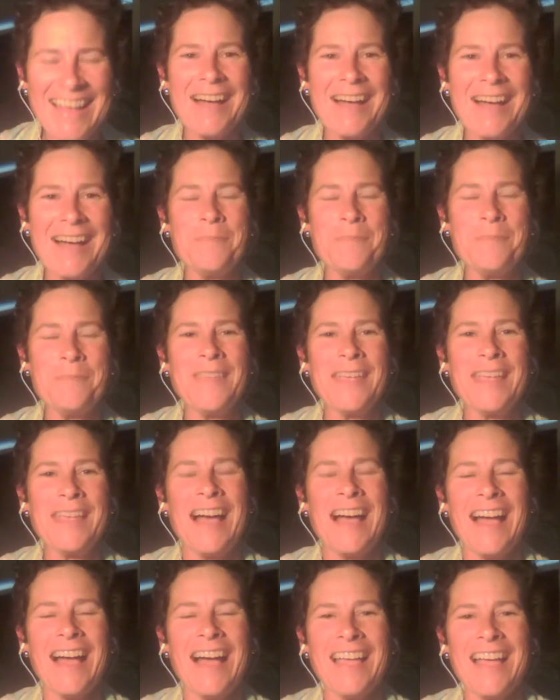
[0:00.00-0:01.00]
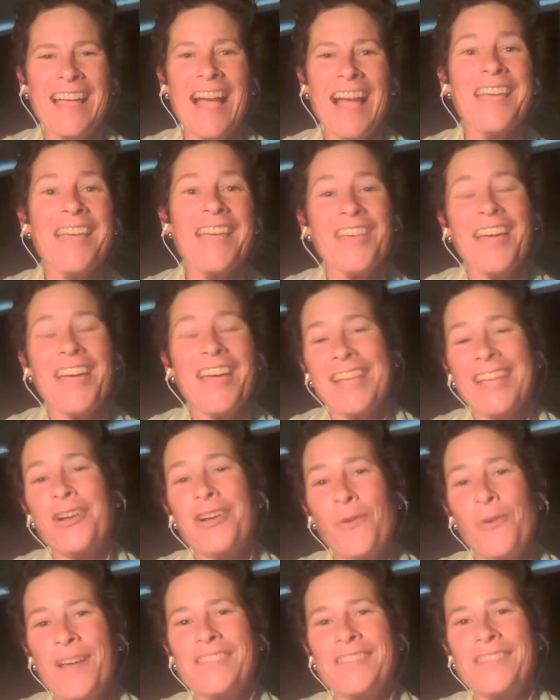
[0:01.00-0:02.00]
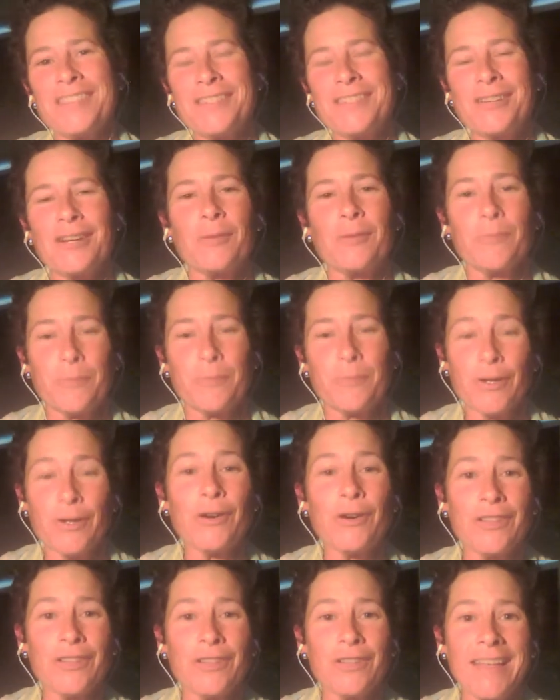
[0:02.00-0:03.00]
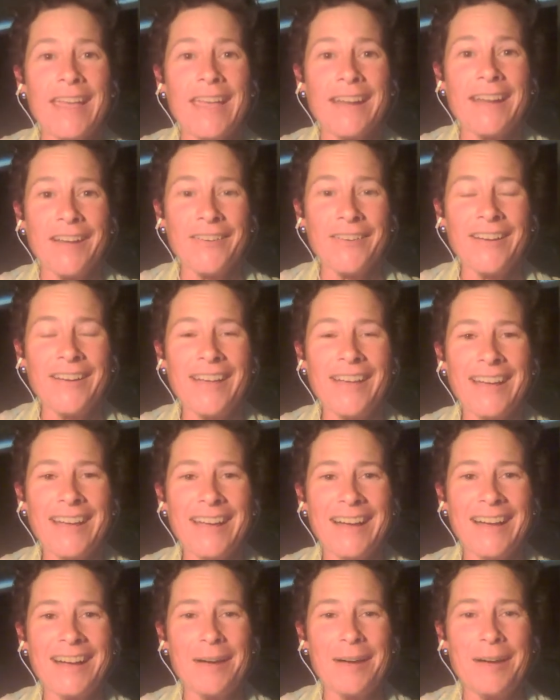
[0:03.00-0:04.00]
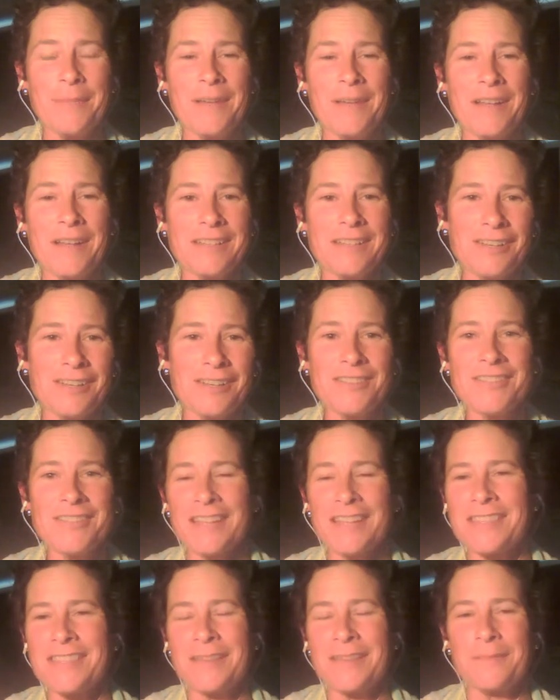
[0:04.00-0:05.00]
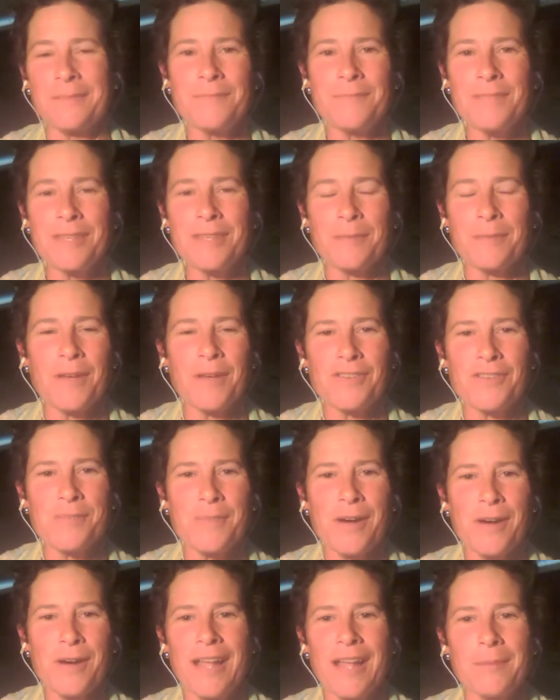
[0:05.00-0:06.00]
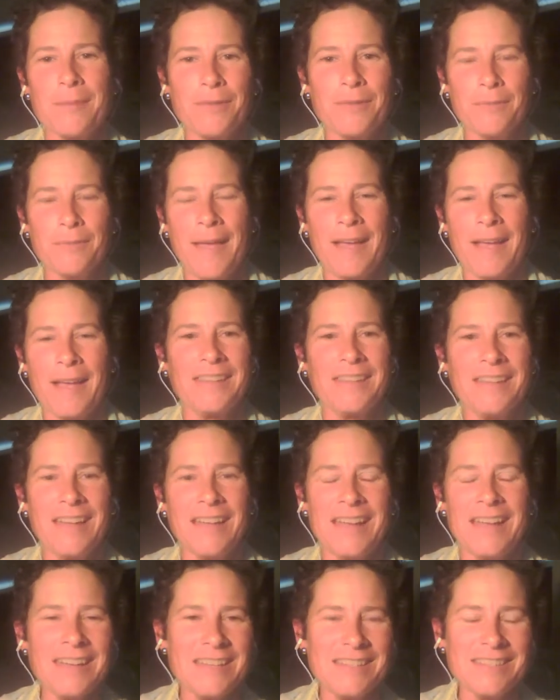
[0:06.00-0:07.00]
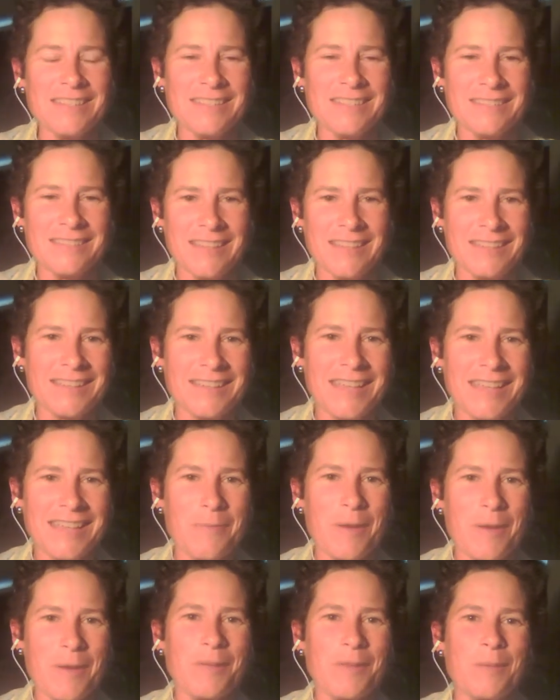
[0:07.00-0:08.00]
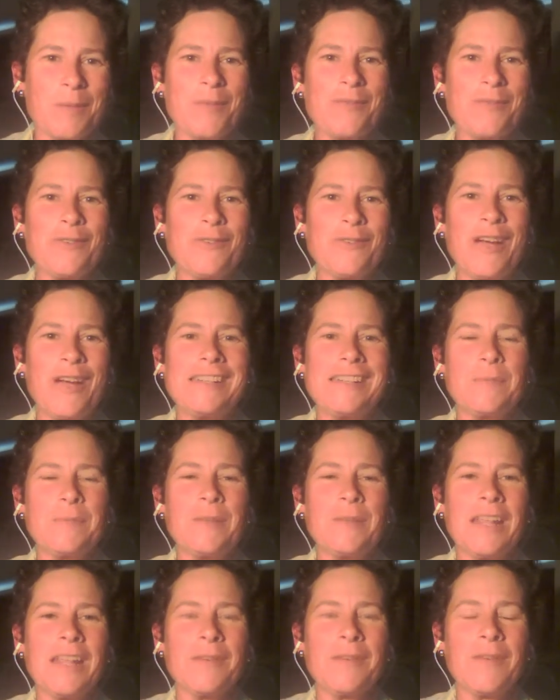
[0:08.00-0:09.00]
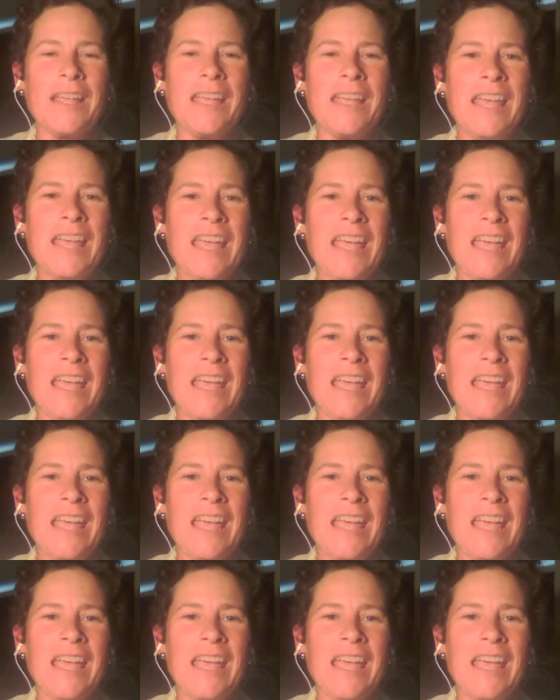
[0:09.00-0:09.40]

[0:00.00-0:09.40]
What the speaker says: I thought I coined the term rural ghetto. But it turns out some other smart apple back in the 90s came up with it before I did. But anyway,